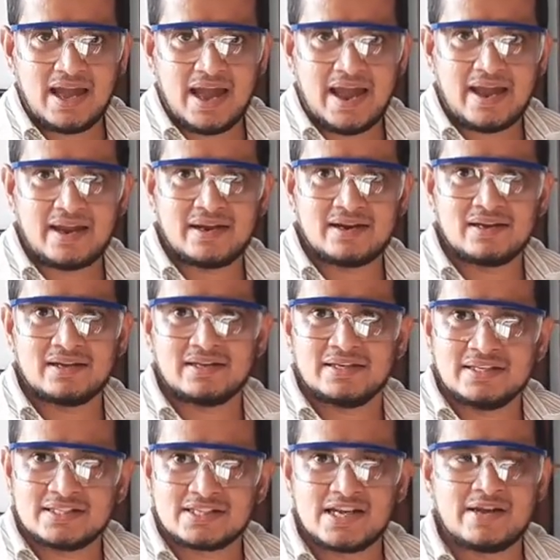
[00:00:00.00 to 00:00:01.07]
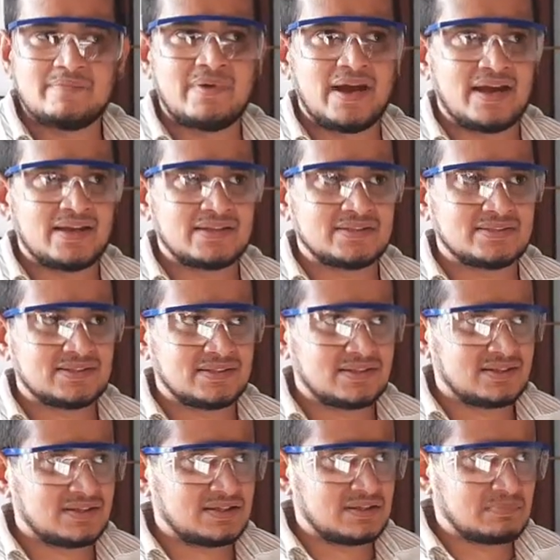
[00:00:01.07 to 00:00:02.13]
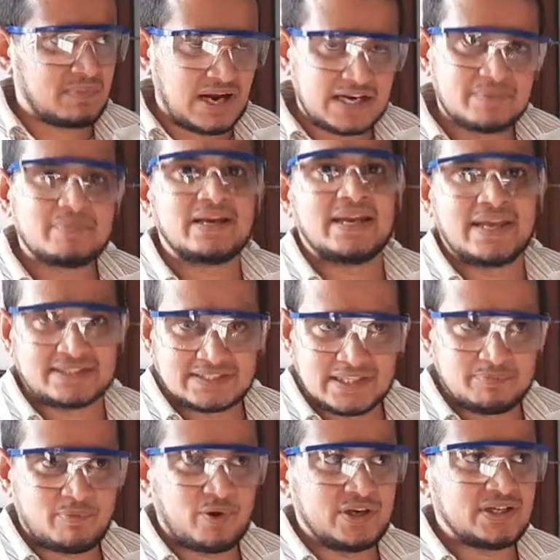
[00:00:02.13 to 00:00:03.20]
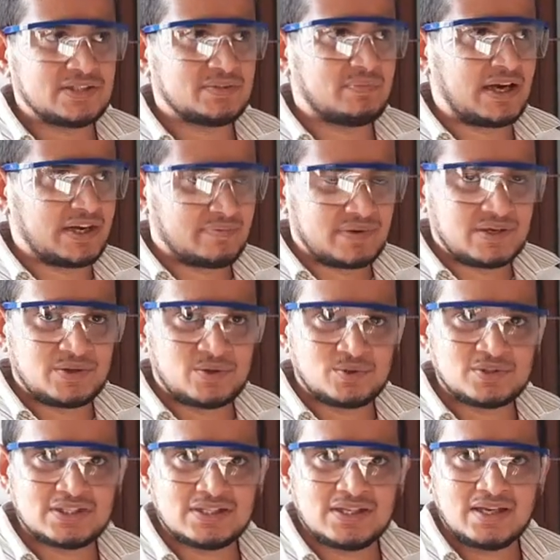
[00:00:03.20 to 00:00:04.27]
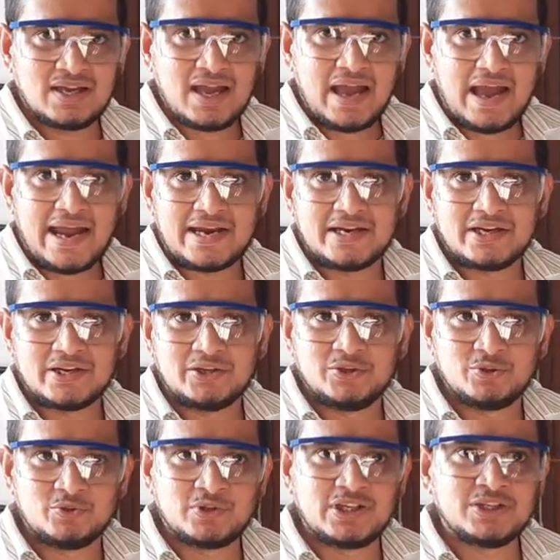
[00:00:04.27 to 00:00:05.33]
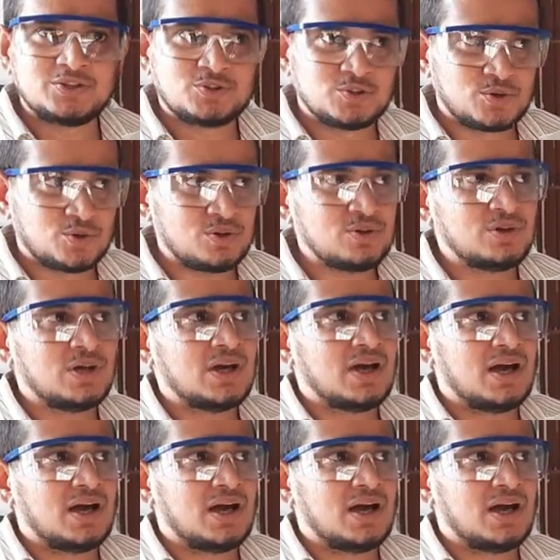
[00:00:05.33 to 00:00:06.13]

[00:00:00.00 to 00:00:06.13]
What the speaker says: and each lab has multiple exit points, multiple doors, and you need to know